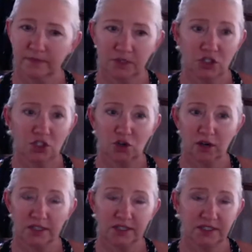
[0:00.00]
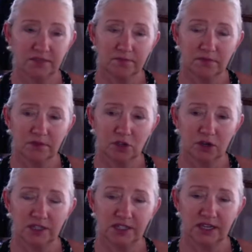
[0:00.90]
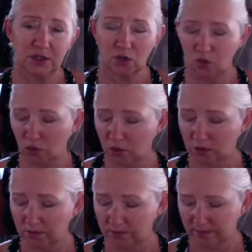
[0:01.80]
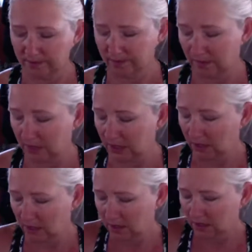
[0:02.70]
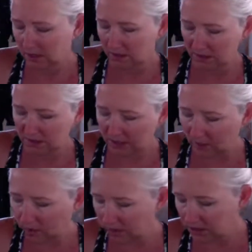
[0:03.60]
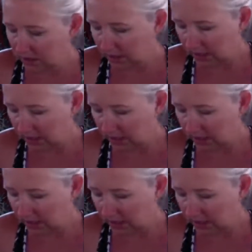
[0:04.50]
just try to stay cool. Let's see, what else did I